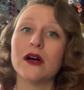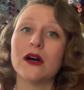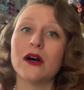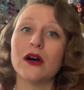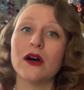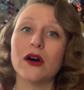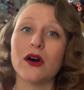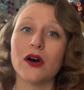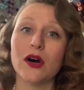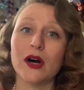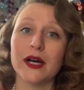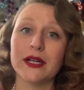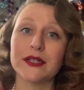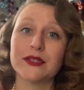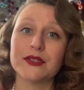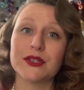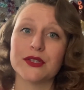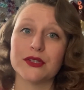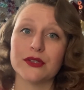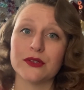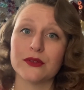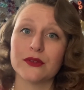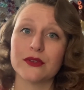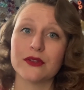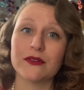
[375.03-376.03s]

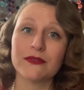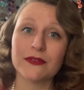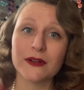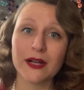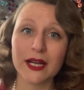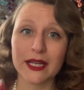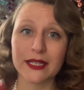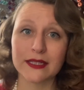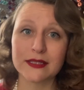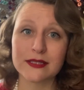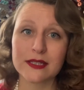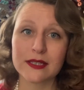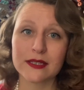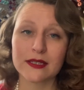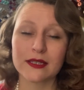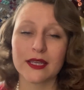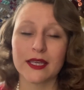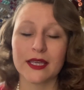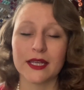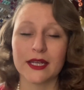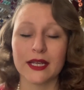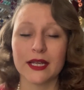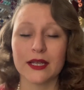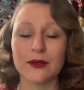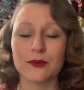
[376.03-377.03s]
onto the front.
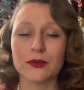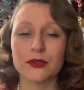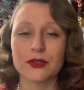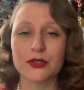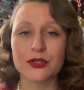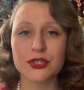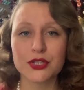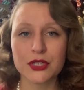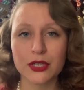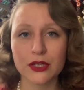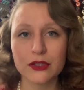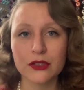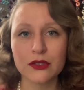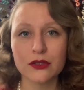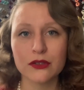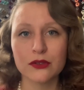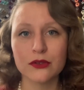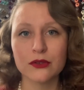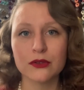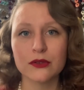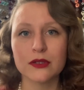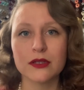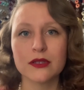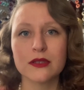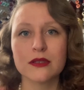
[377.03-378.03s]
And I will show
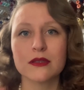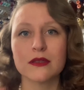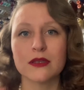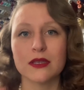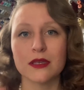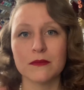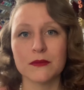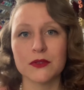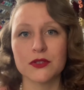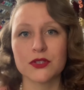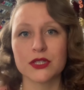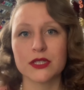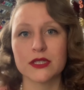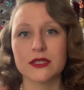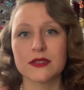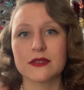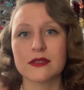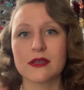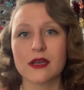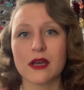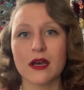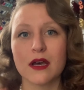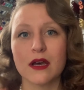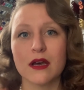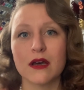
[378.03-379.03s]
you images
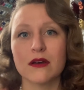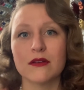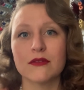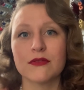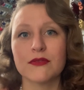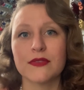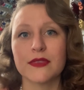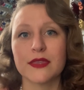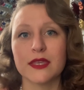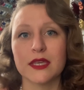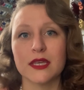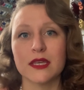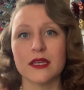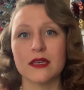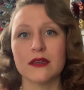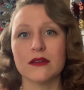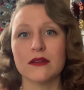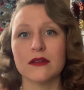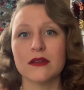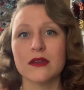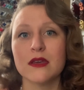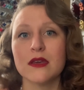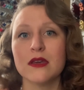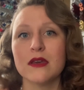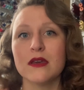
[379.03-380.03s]
of the
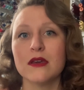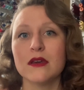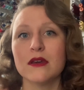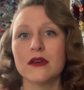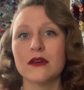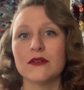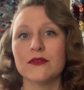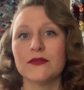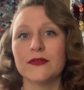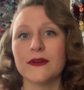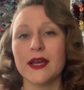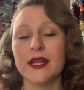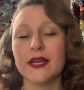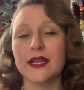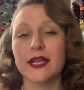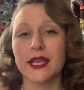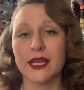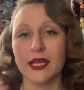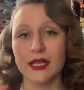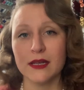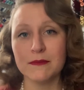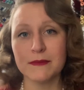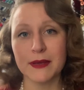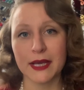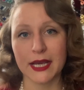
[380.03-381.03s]
front
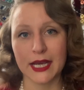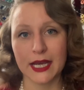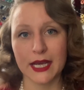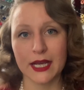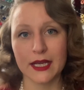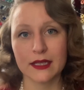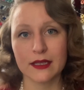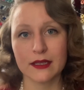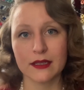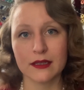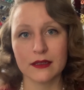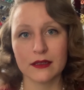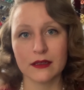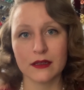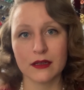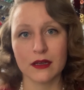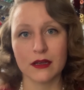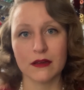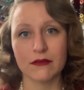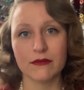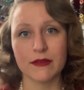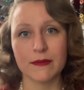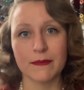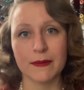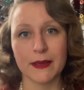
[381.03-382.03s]
and back
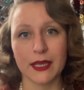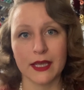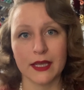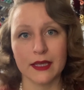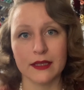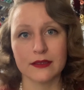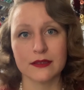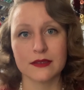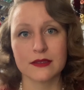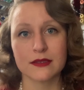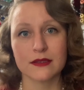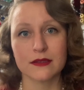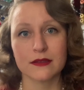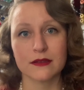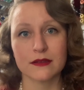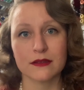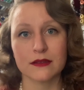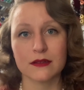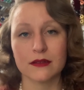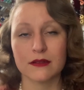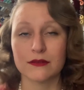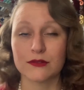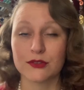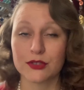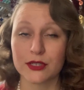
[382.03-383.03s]
of the pants,
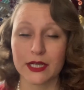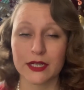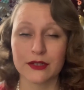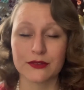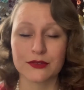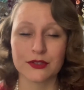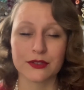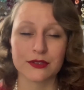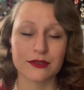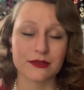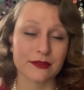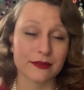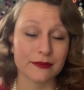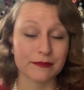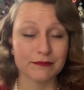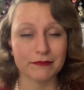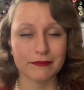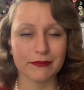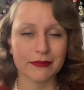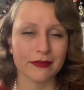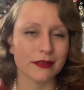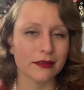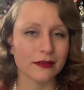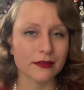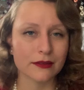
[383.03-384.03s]
trousers.
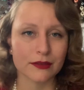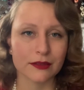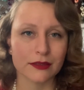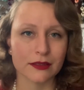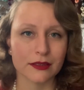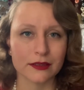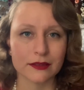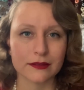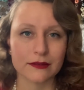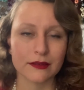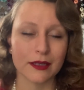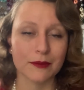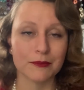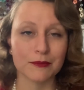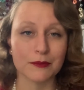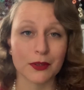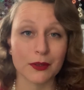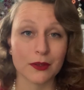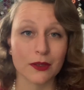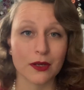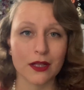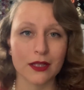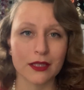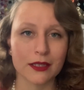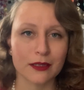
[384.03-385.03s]
Look, I'm
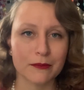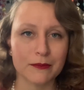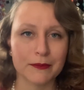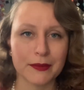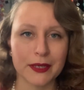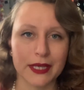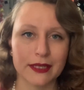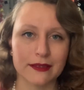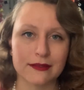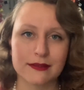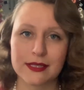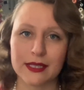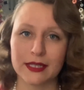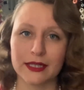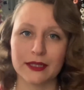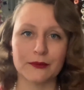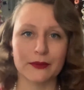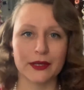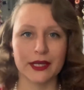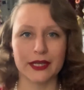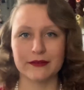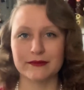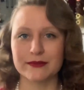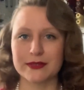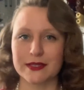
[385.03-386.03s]
calling them pants
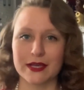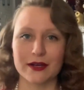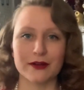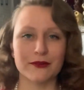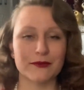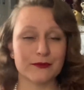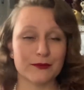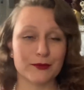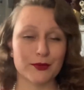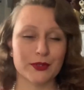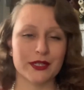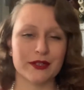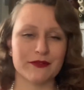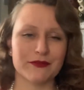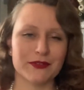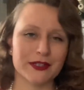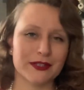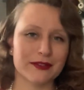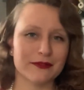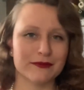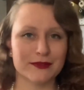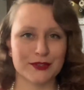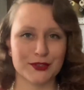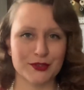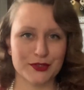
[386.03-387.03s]
anyway, so
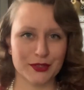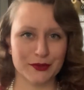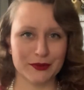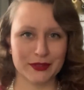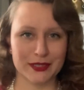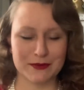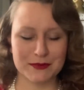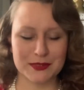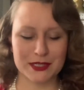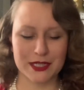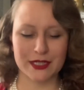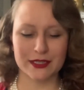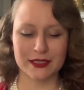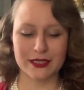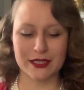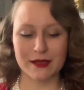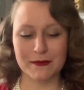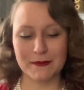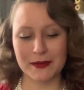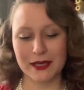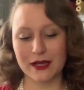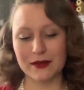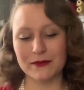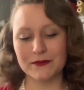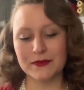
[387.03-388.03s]
whatever, you know what I'm talking
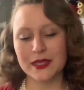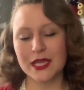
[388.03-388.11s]
about.